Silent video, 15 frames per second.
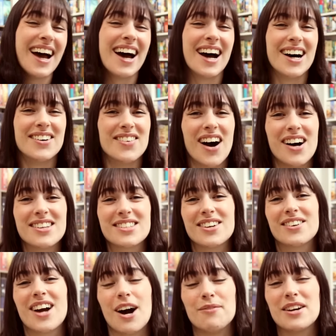
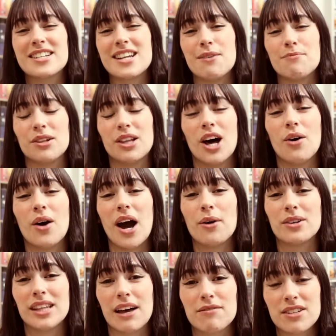Also, comment down below. I
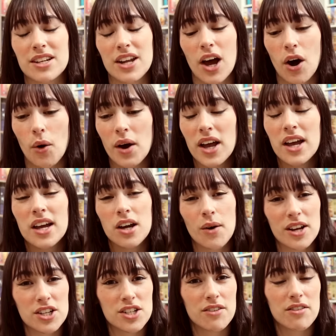would love to know.
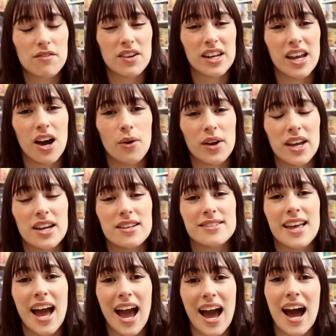Question of the video is,
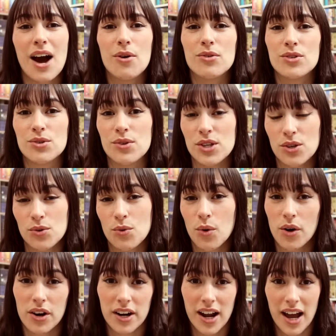how do you
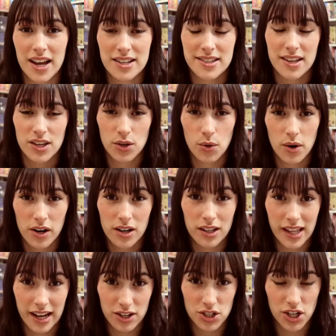organize your
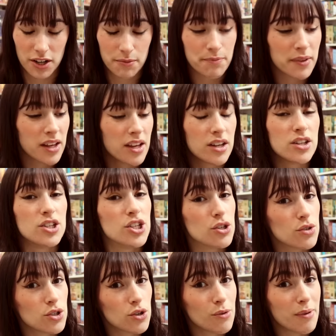collection? Do you
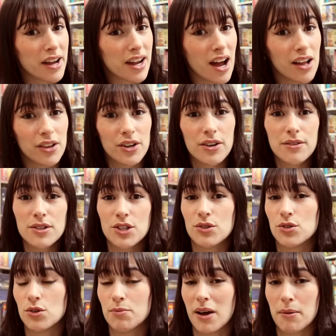do it by color? Do you
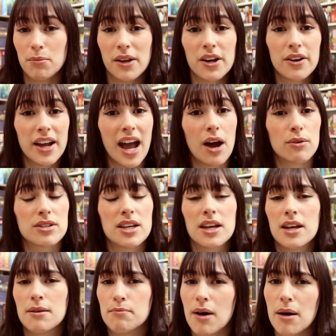do it by player count,
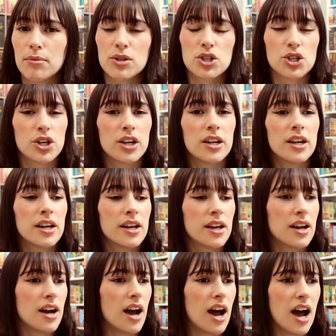publisher,
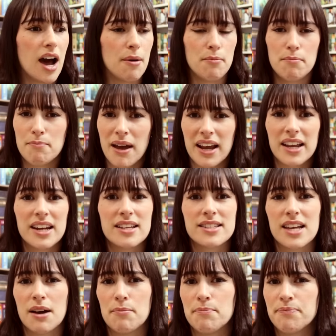
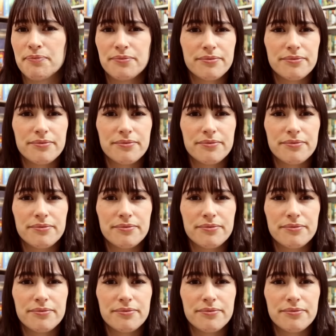mechanism?